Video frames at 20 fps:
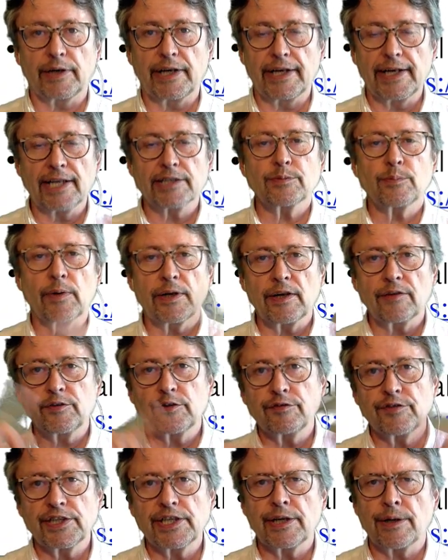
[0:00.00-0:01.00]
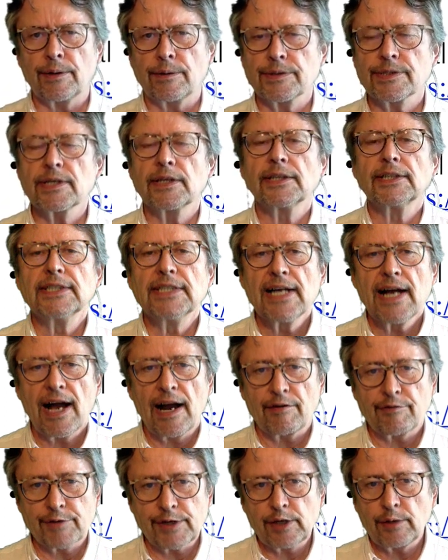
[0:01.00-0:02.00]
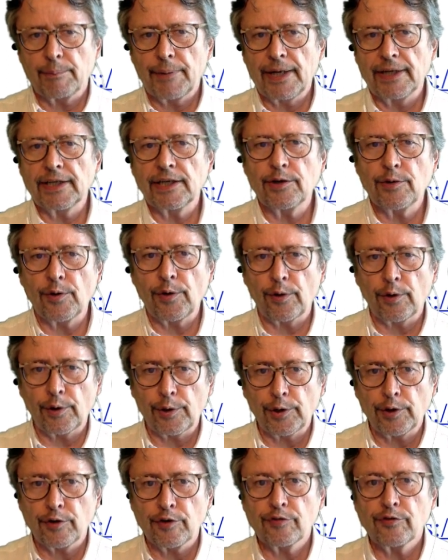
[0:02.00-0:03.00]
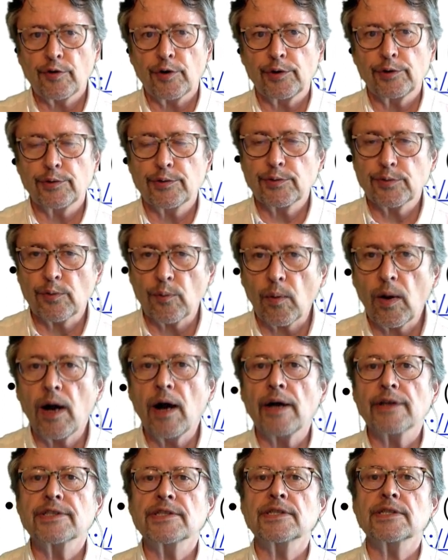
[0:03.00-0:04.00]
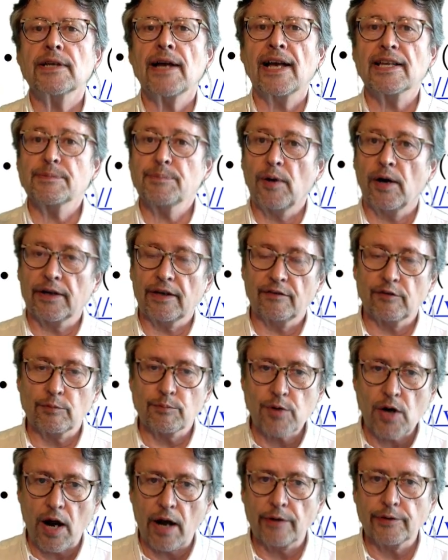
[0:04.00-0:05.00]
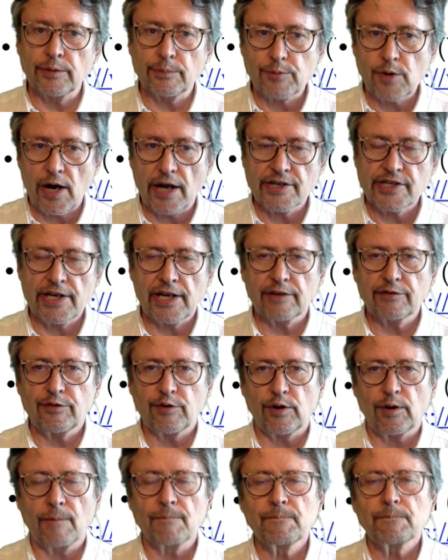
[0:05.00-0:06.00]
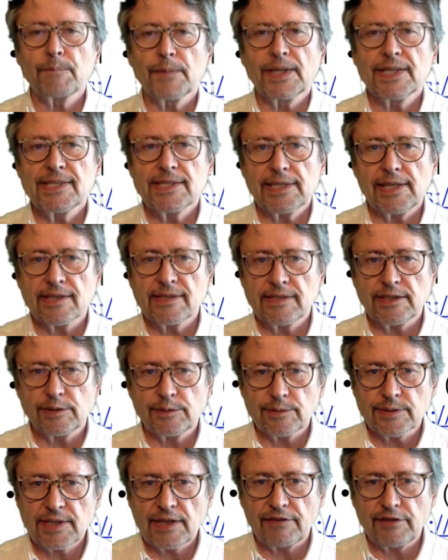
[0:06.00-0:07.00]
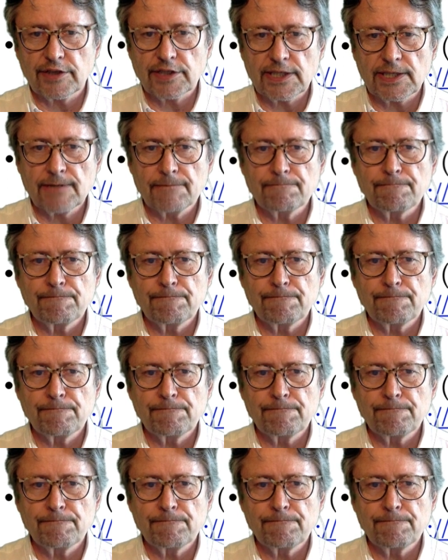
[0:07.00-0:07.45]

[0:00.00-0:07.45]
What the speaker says: And that's one of the videos I've recommended earlier for you to watch as part of the project for CSC 270.